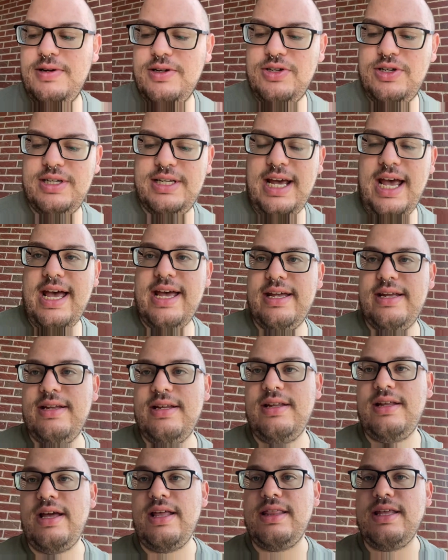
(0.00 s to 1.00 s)
set.
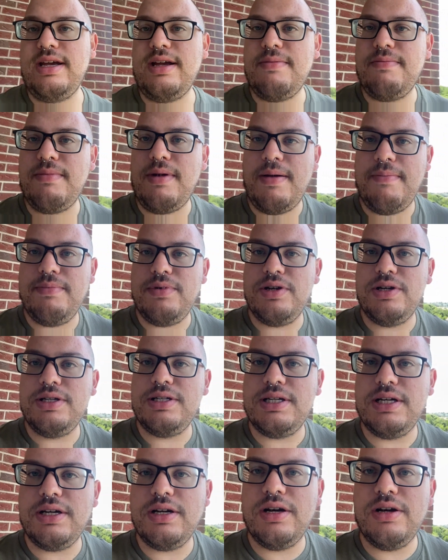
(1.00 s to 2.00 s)
I think I'm good
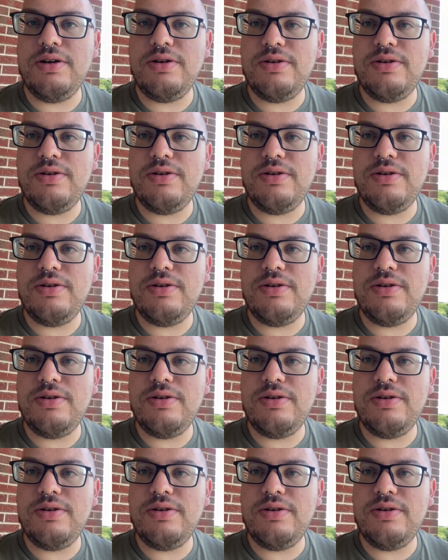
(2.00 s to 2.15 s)
to go.